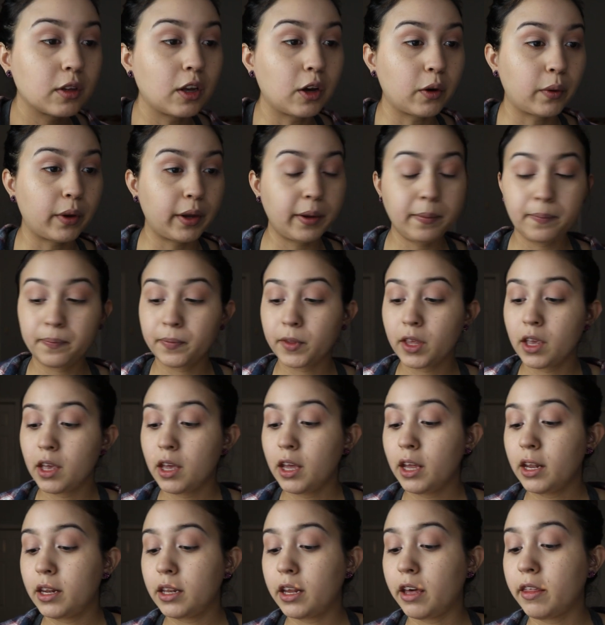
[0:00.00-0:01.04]
Okay,
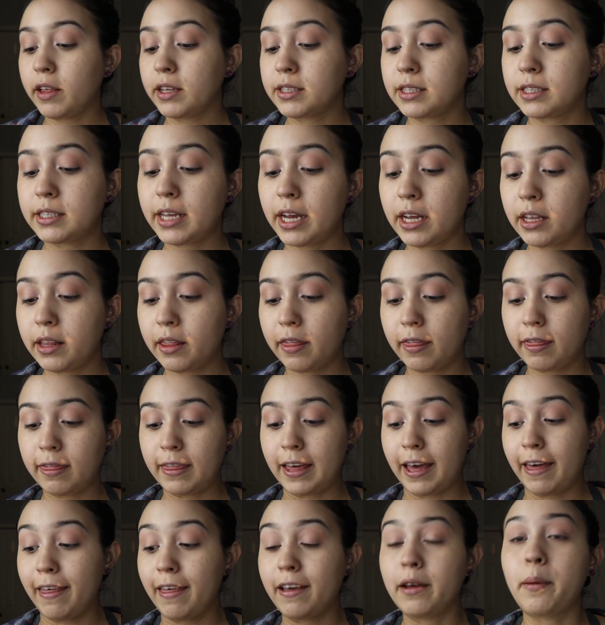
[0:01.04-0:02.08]
now that's that,
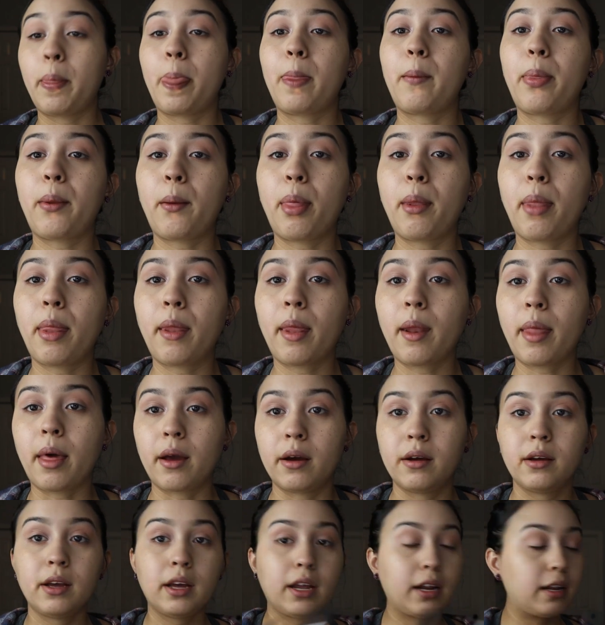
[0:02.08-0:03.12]
that.
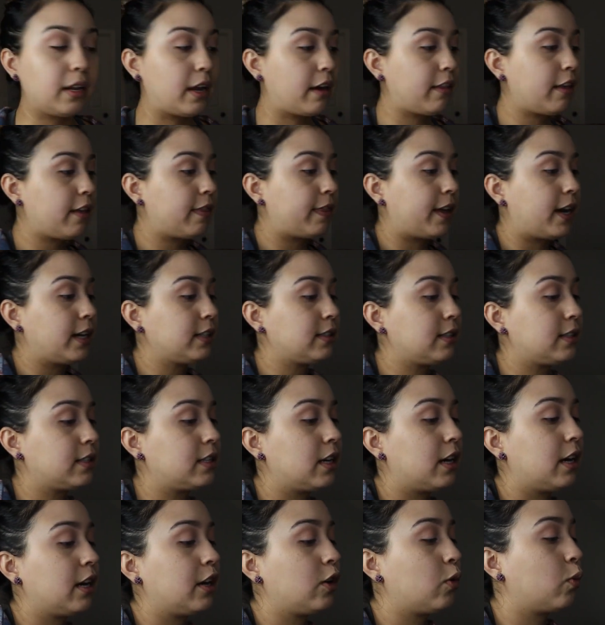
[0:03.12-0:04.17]
Now that that's
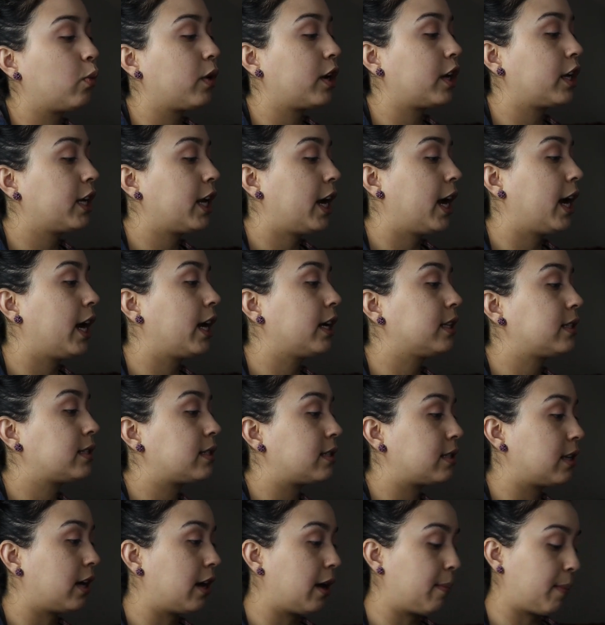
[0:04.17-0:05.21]
done, we're gonna add
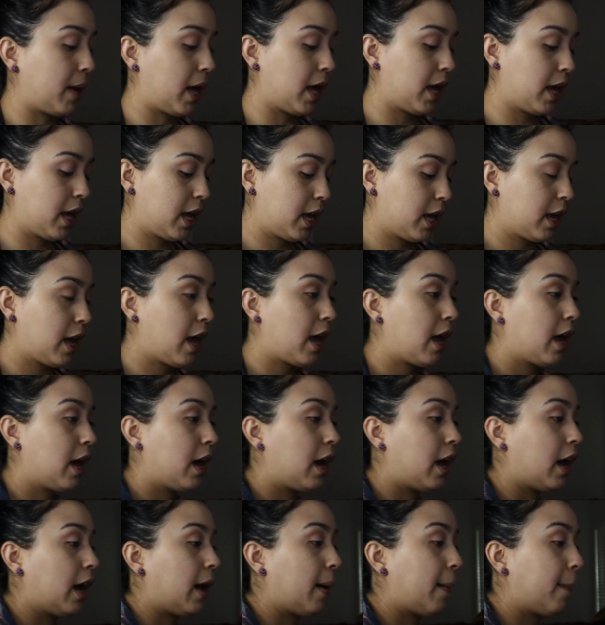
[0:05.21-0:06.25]
some,
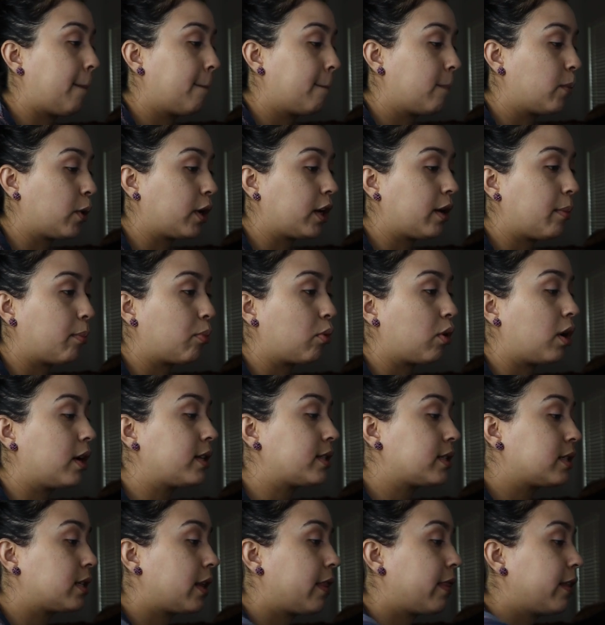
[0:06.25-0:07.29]
uh, we're gonna
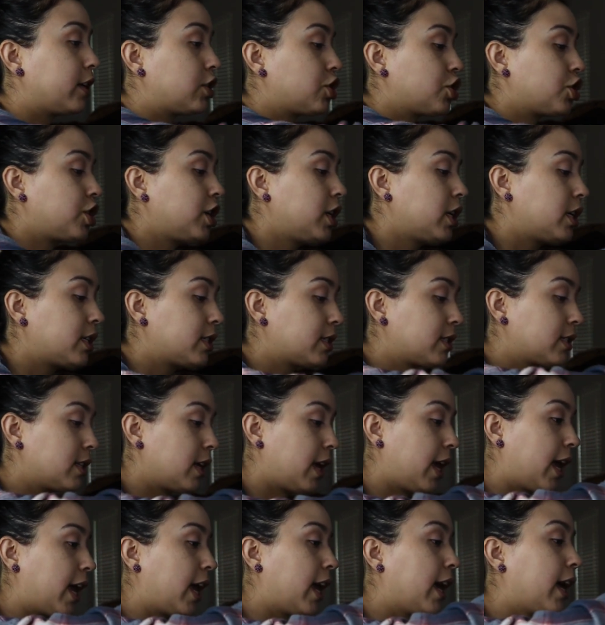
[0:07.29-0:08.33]
bronze the cheeks.
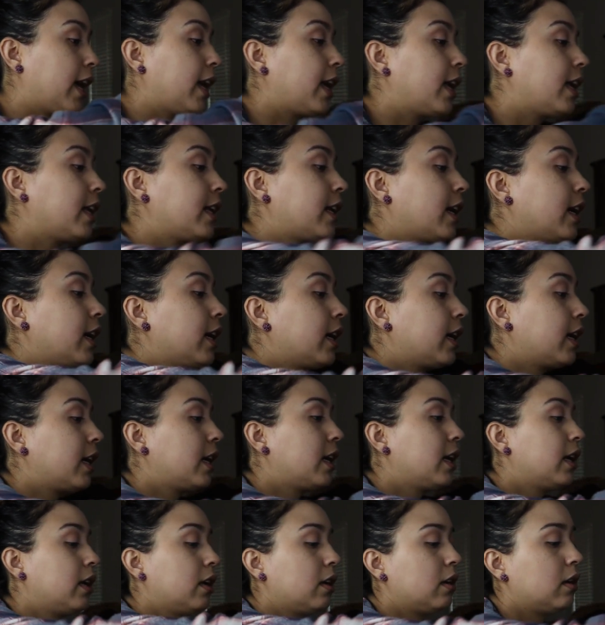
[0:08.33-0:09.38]
And
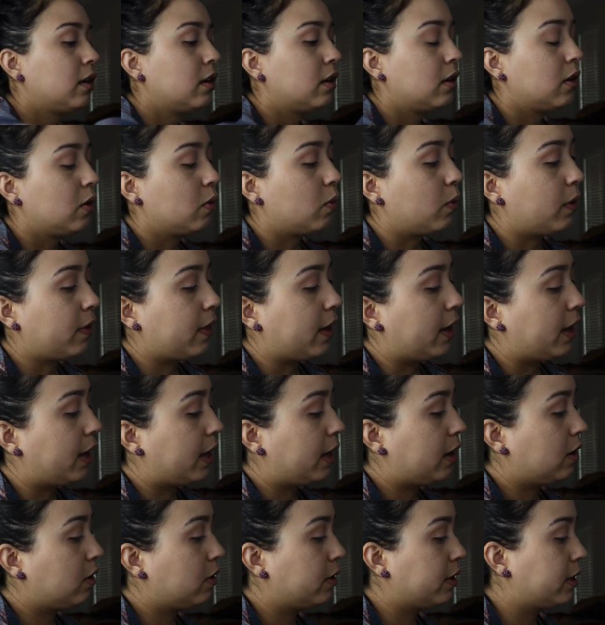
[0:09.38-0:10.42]
where the
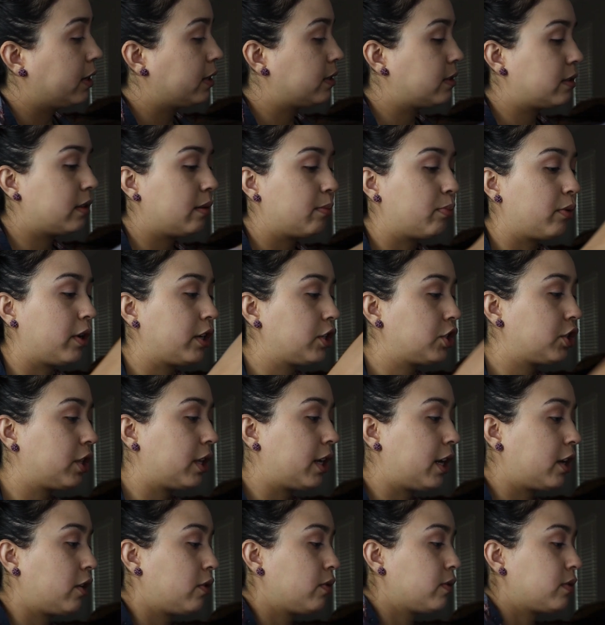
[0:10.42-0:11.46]
hell is the brush
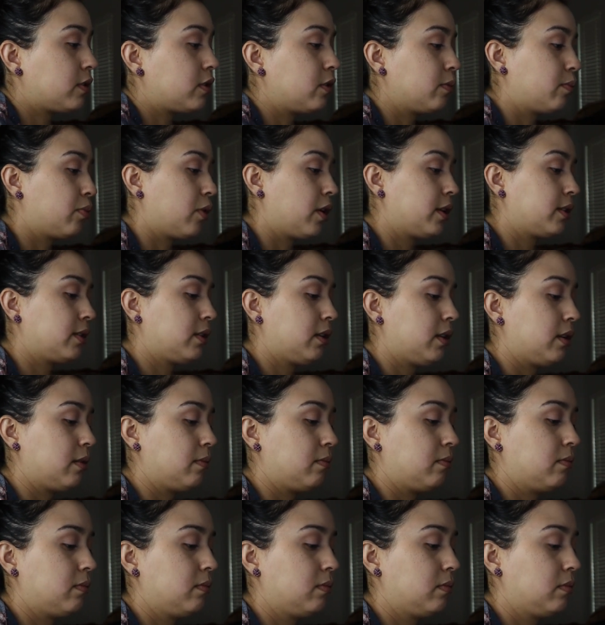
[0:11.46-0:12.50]
that I used to bronze
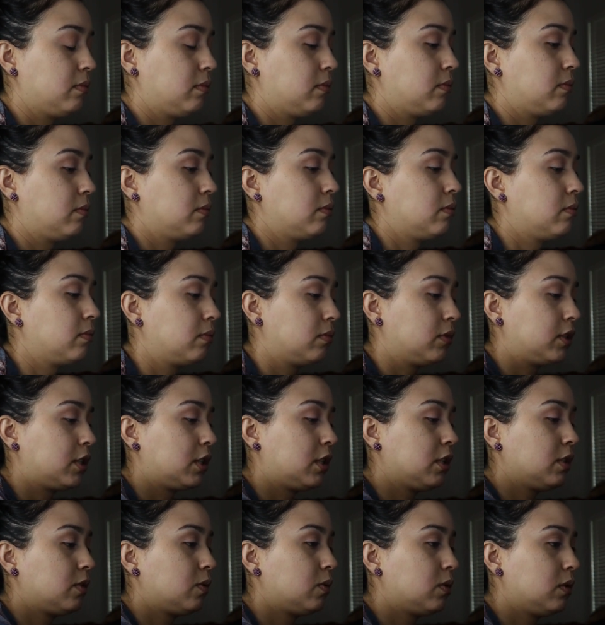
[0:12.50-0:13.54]
up? Is
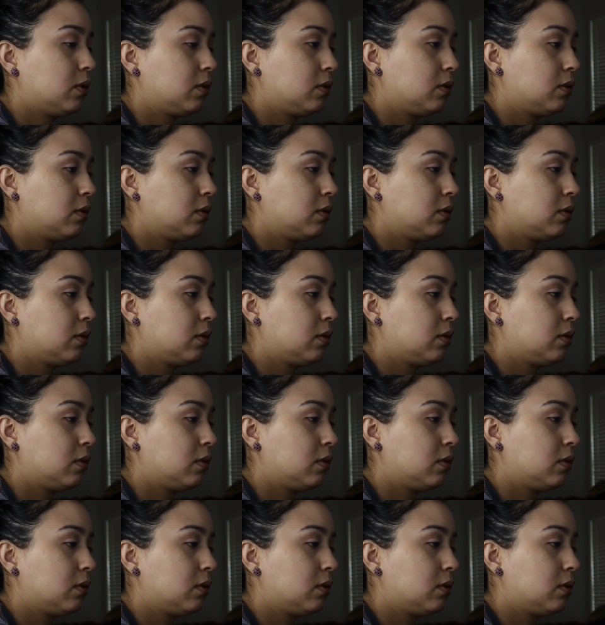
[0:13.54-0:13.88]
it this one?